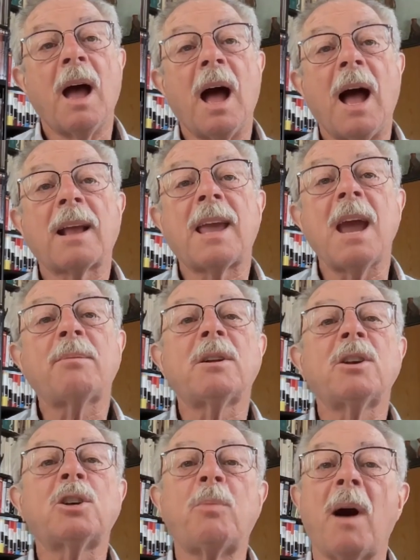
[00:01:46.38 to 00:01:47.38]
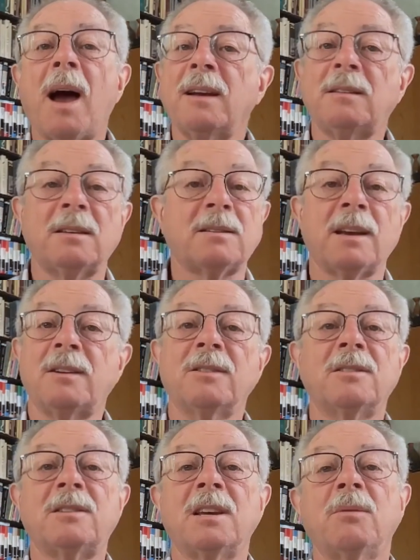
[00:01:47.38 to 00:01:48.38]
I came to despise this
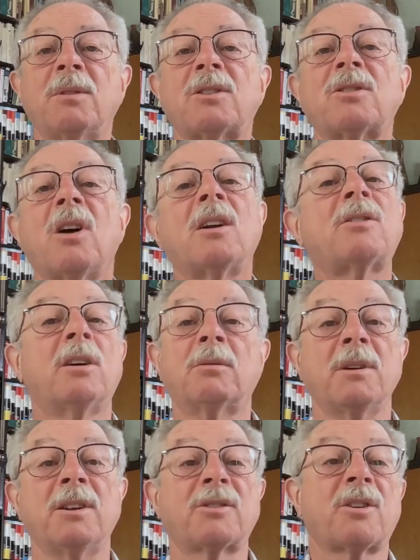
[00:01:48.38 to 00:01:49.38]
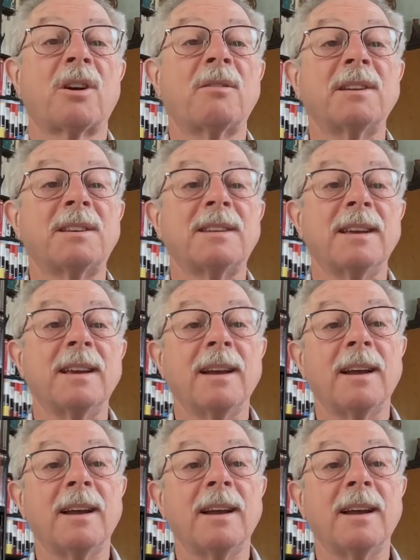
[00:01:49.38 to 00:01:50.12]
agency, which saw children as currency.